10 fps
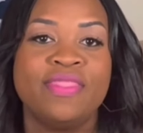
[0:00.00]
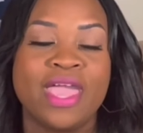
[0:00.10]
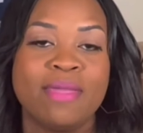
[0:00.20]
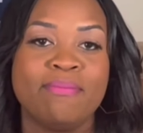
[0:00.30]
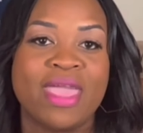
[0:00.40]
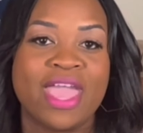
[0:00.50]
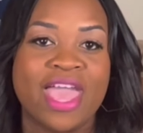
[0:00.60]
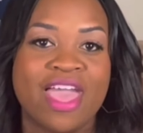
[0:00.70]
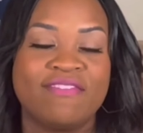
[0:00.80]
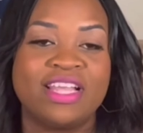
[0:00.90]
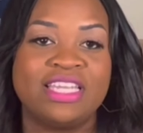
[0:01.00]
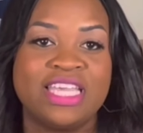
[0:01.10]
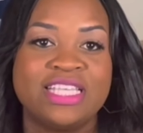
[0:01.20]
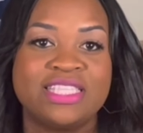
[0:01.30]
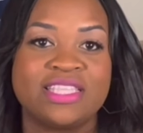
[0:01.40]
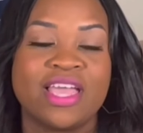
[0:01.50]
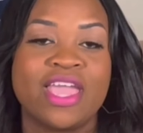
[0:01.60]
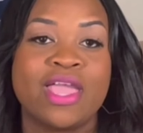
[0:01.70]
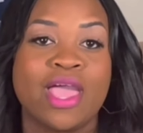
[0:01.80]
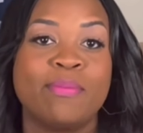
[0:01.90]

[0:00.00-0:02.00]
they may have a lease, a,